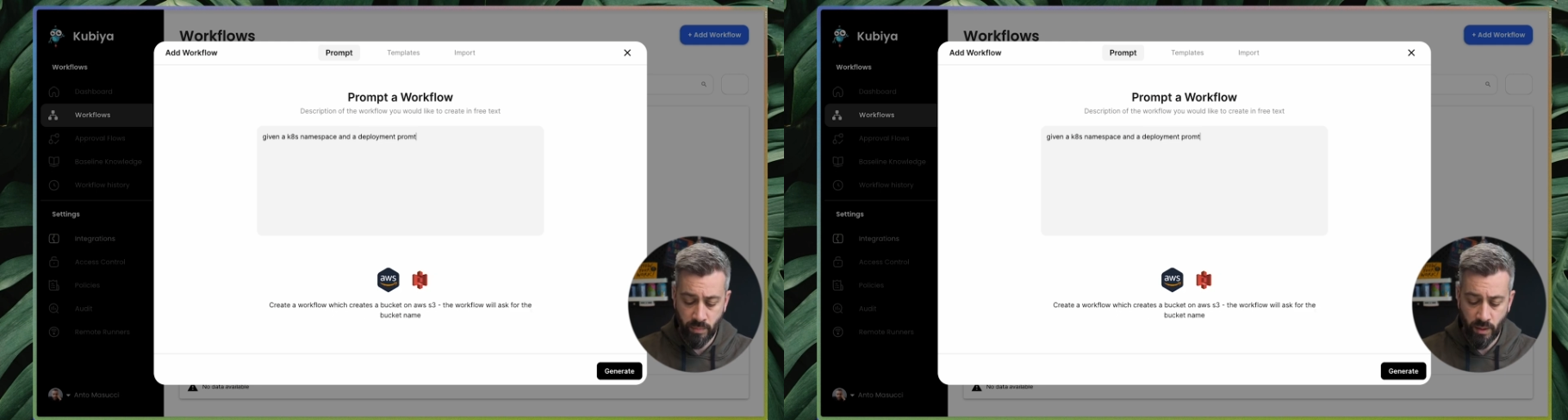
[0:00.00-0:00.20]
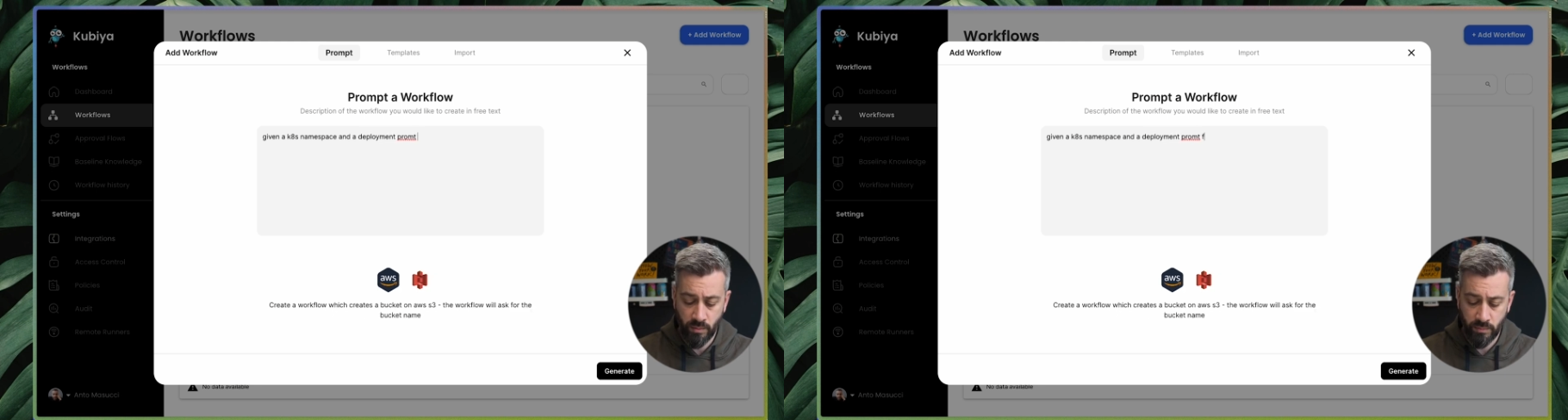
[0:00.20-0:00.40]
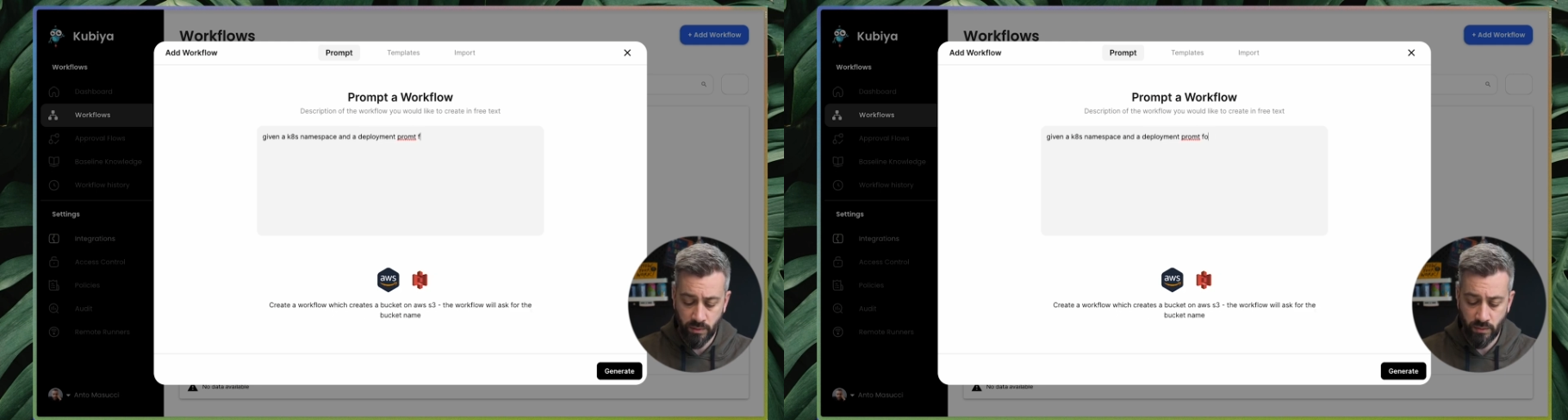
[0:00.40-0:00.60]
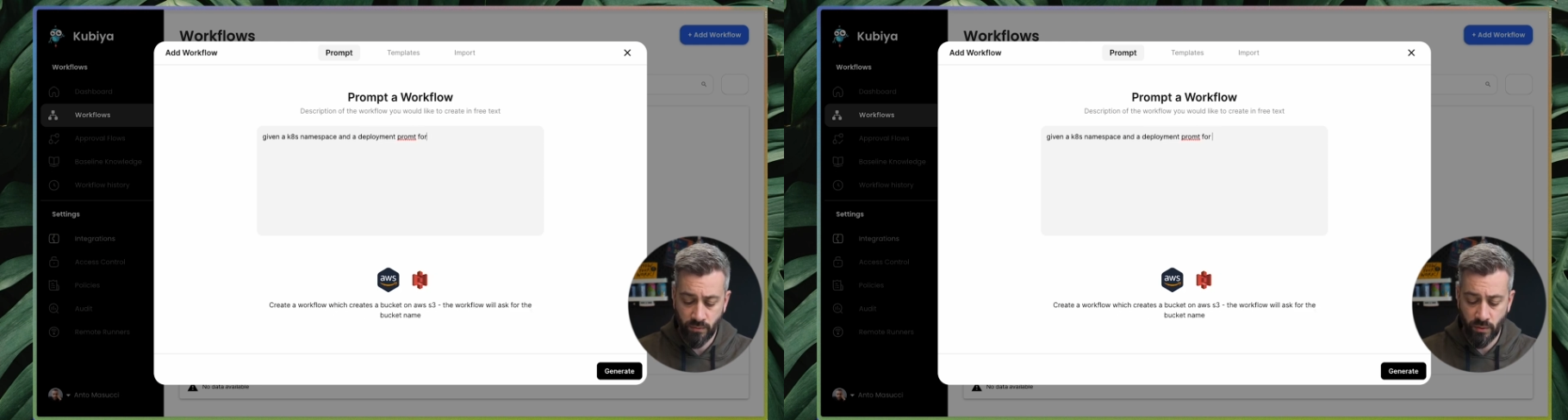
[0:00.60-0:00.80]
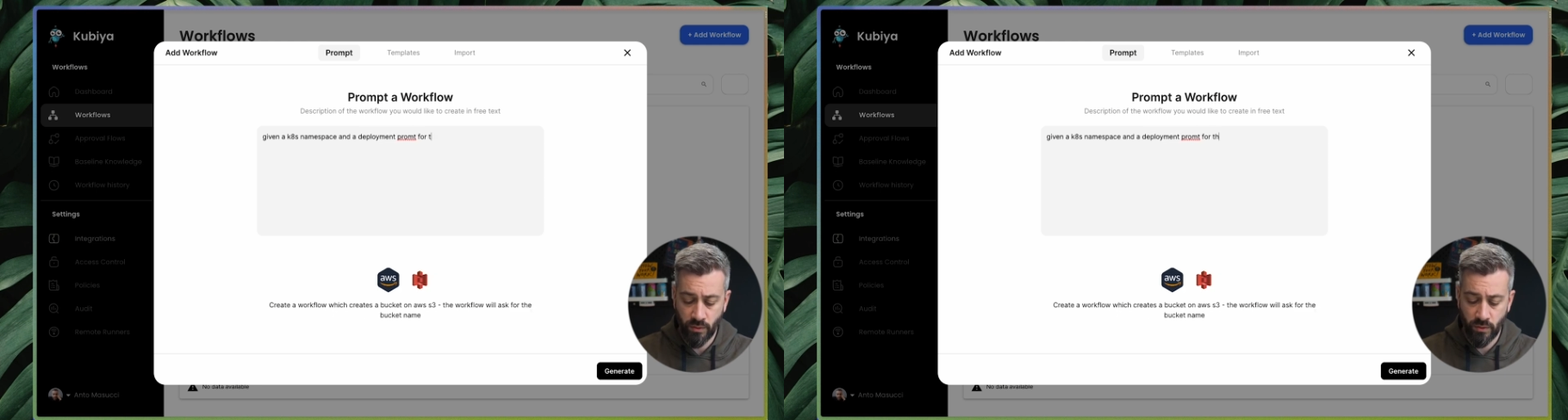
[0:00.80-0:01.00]
prompt
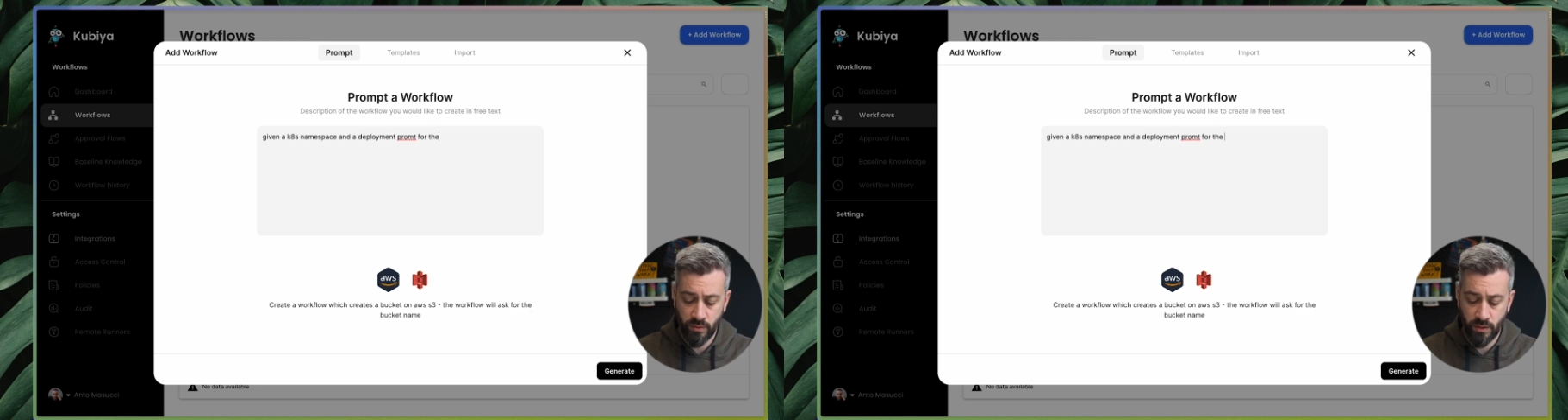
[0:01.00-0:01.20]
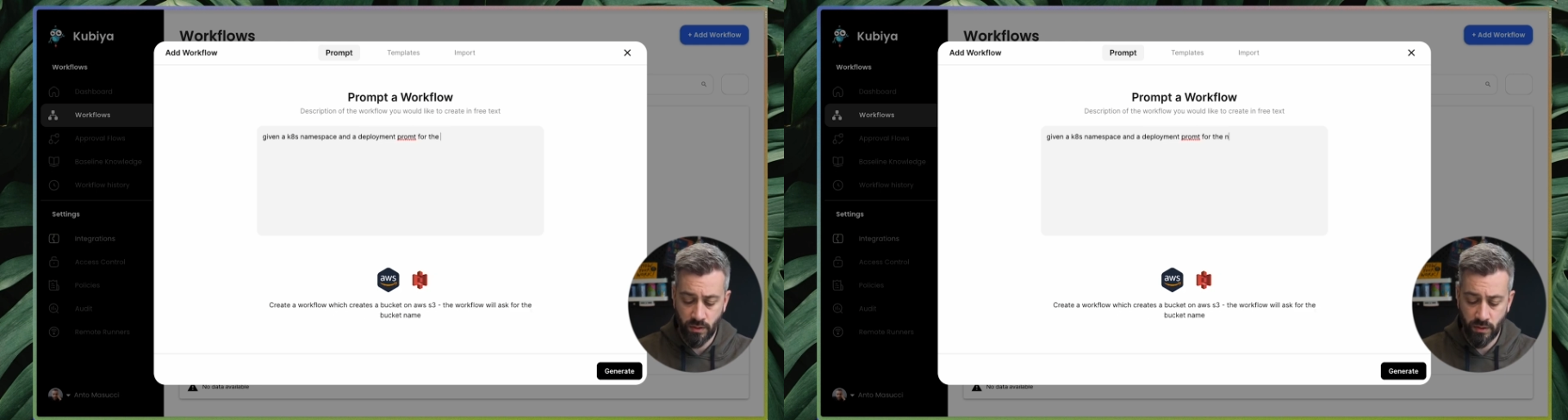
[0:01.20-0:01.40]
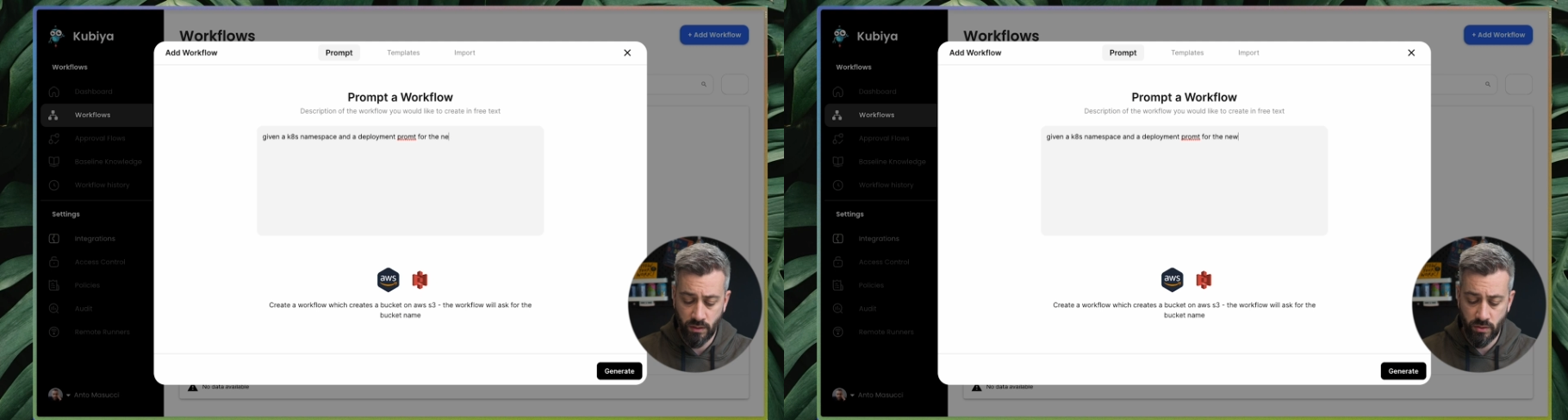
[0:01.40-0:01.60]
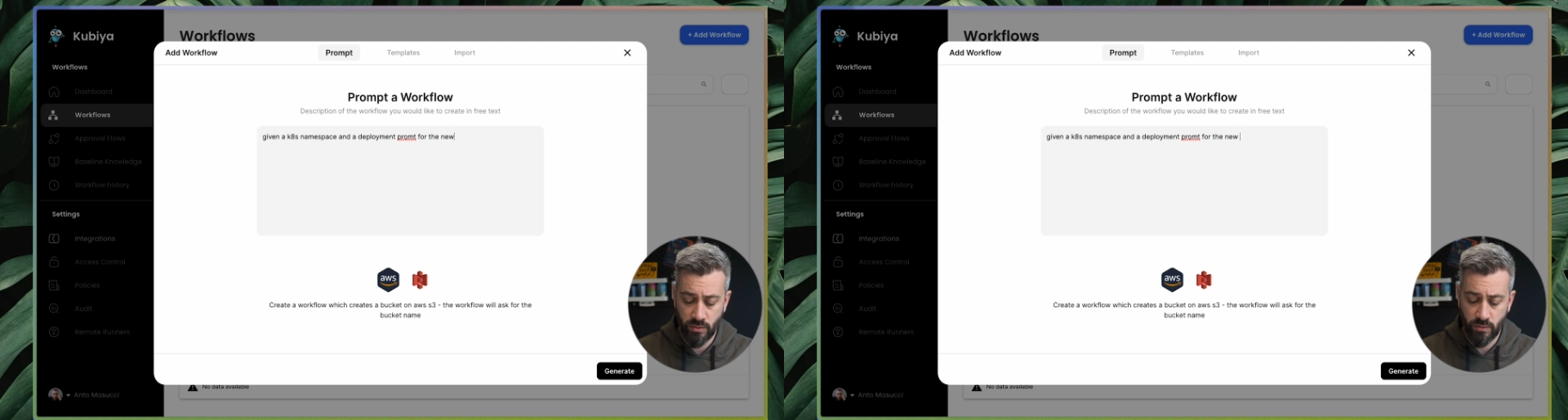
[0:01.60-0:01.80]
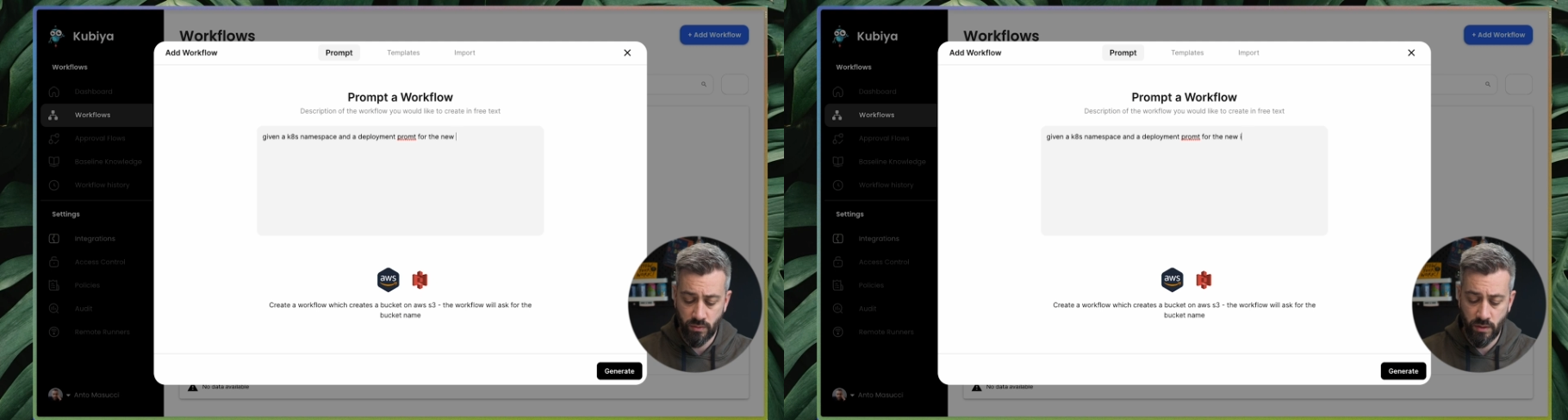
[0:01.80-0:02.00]
for the new